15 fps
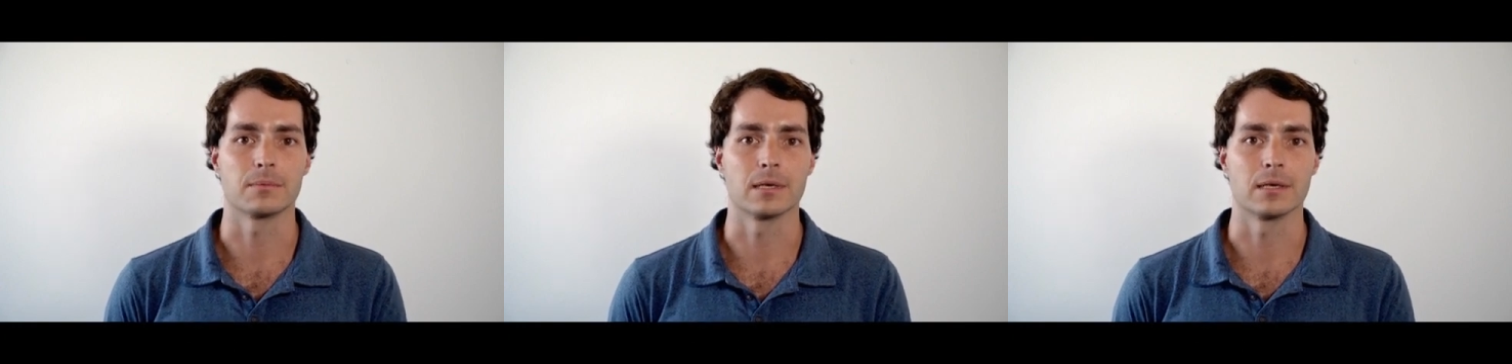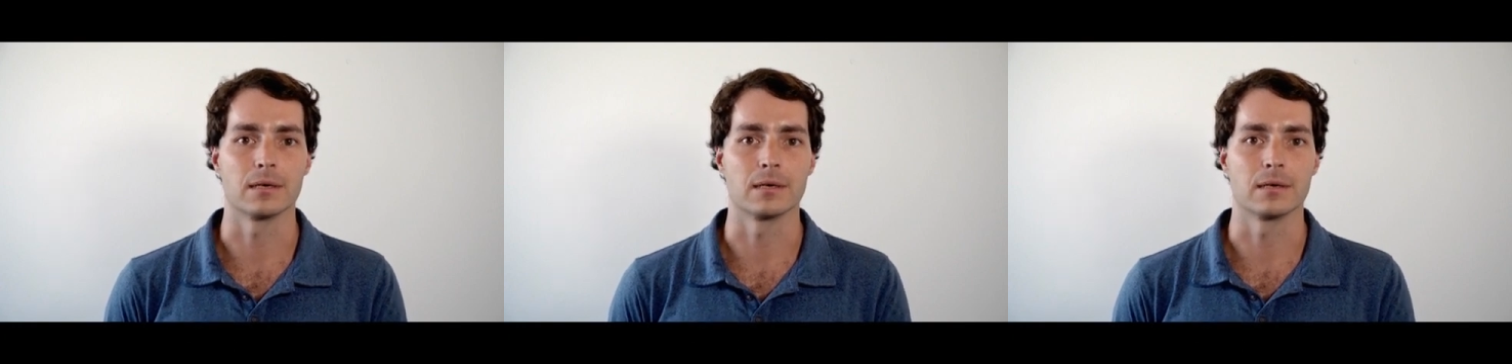
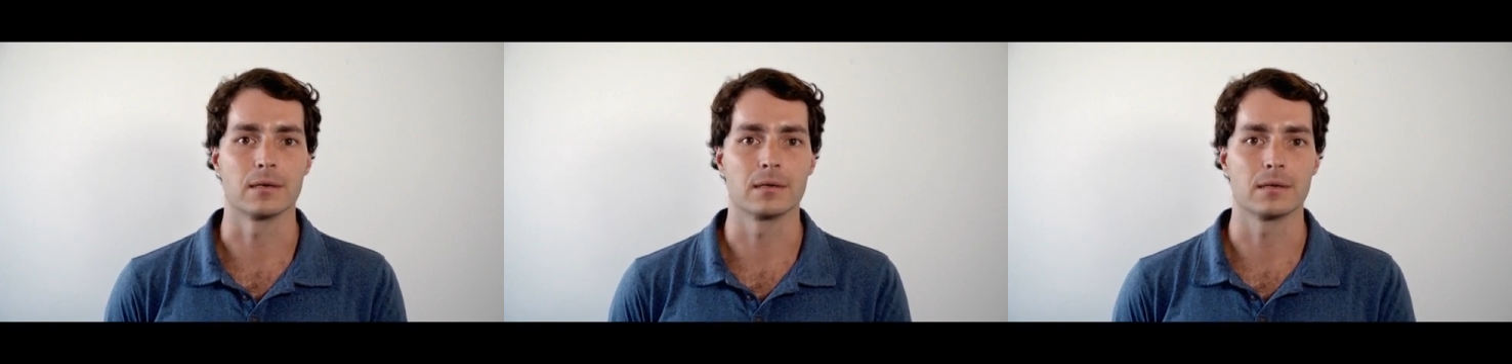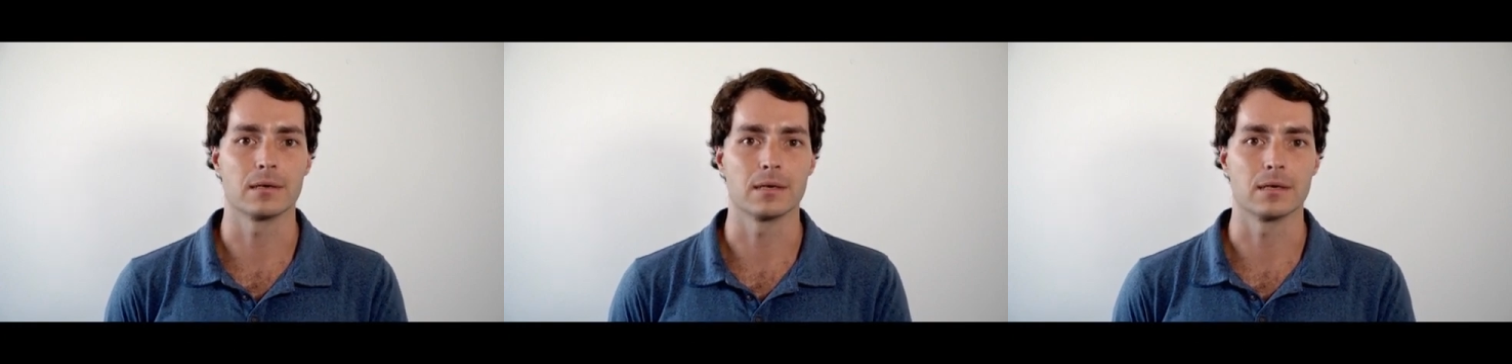
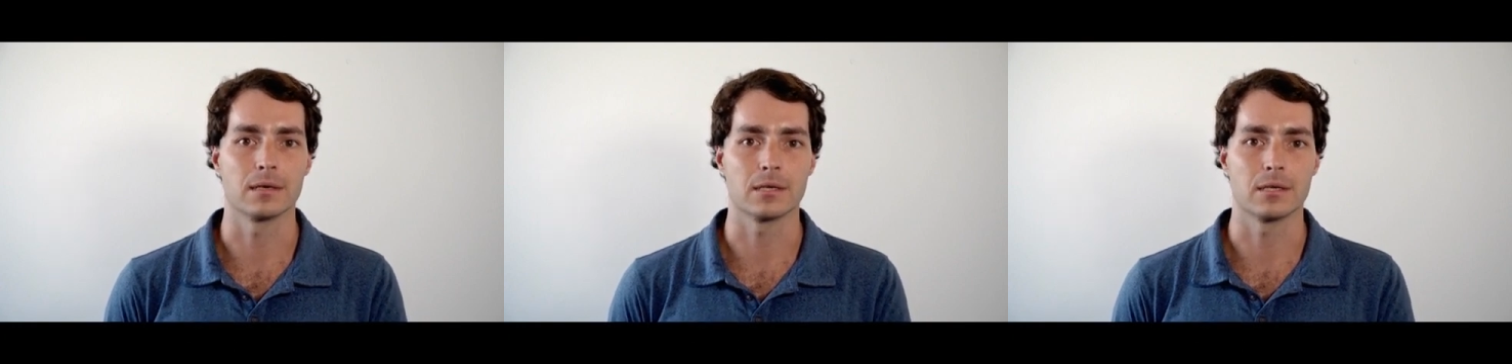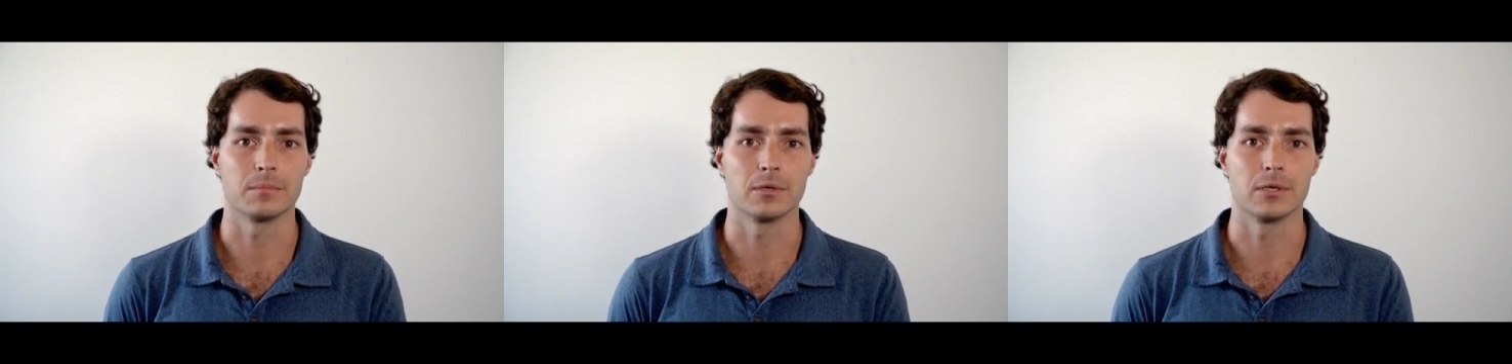where
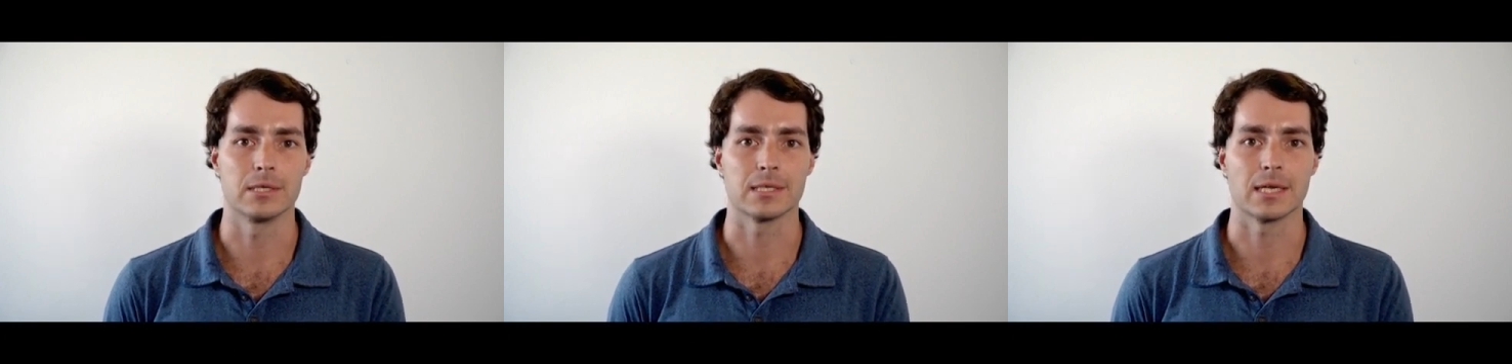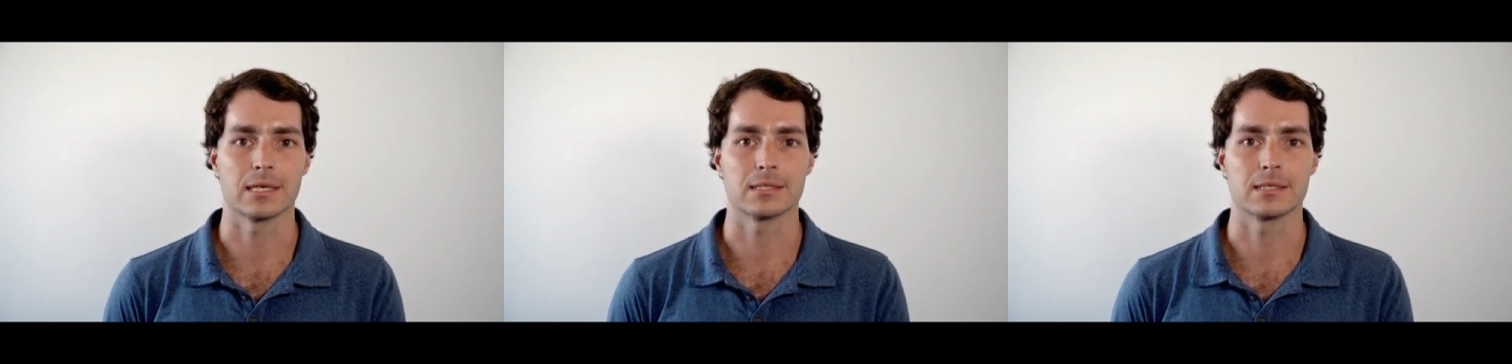
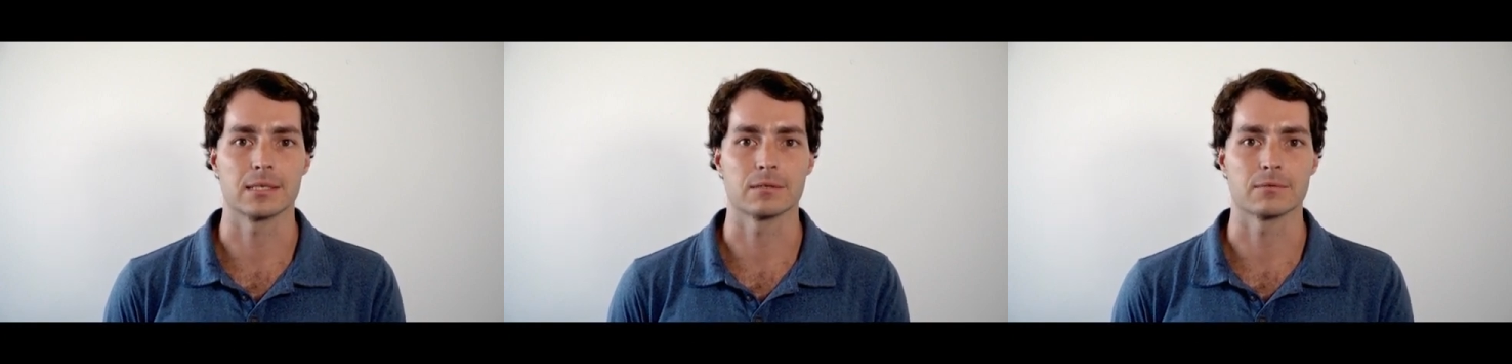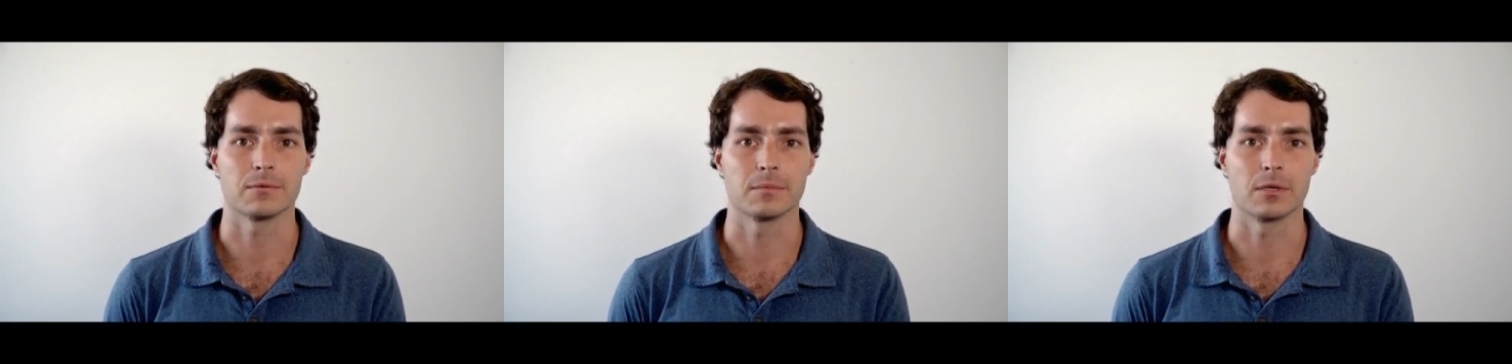communities access from